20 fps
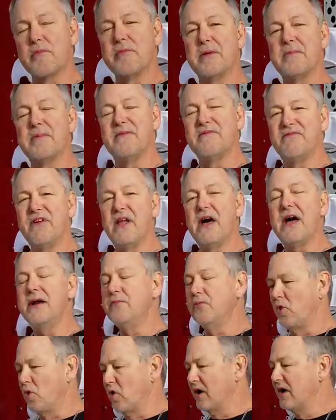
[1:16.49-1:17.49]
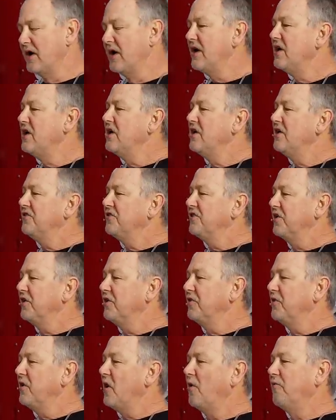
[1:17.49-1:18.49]
up and fly more.
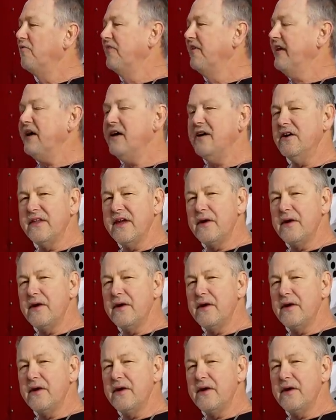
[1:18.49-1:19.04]
So over there,